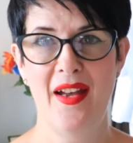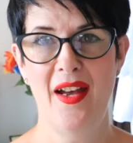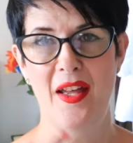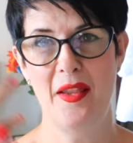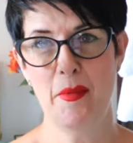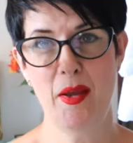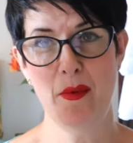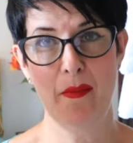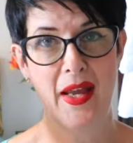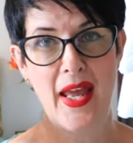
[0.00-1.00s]
At the
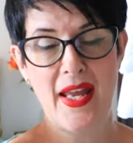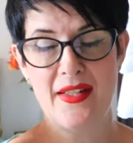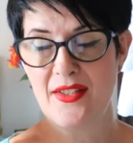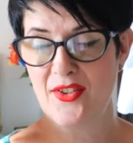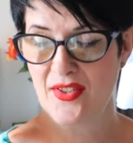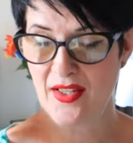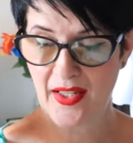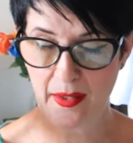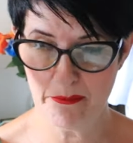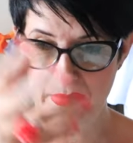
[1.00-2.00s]
moment my head is just
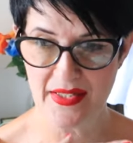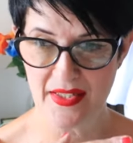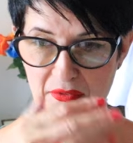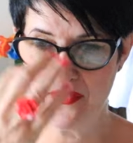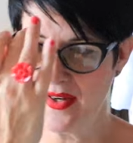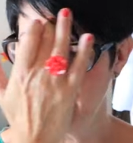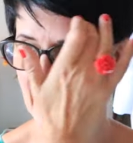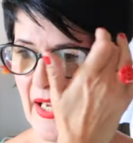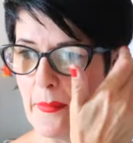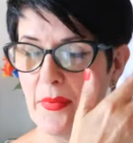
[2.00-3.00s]
like a busy filing
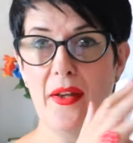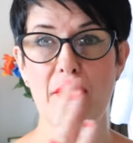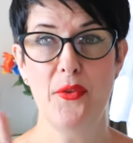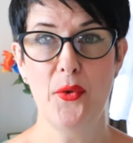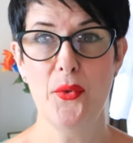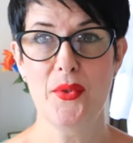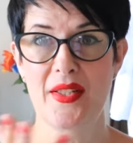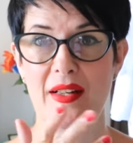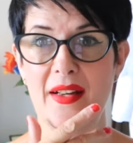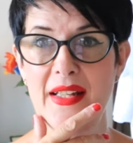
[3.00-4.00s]
cabinet of thoughts
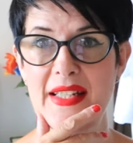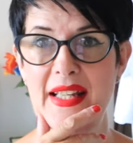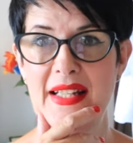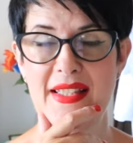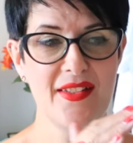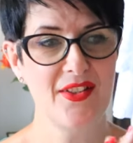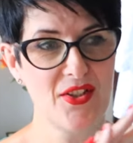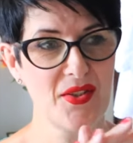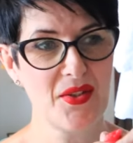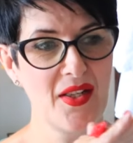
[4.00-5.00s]
and ideas, and I
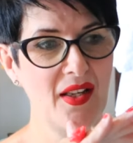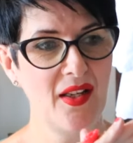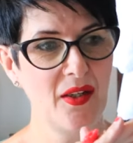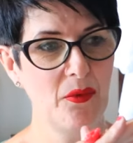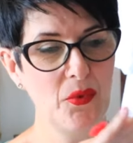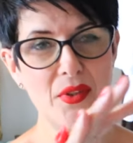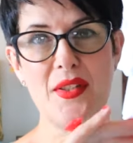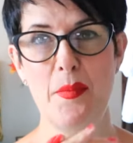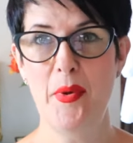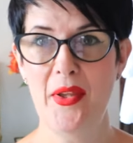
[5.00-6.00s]
just
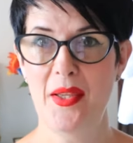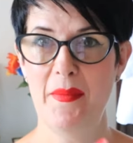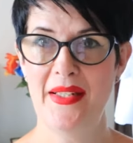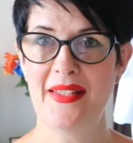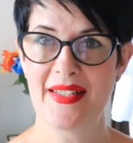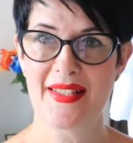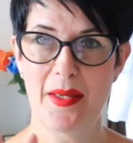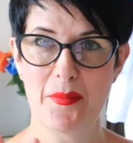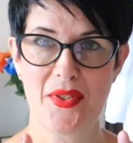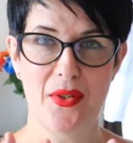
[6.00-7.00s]
want to put them into
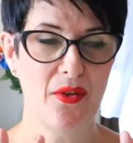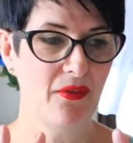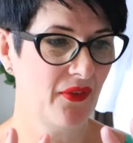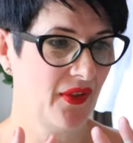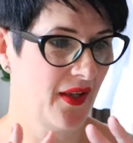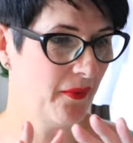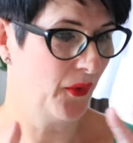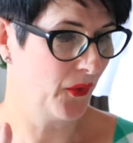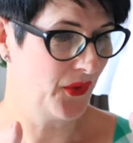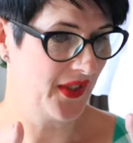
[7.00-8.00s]
some sort of
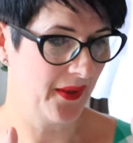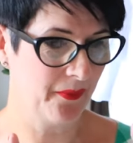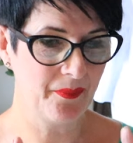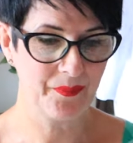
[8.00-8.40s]
order.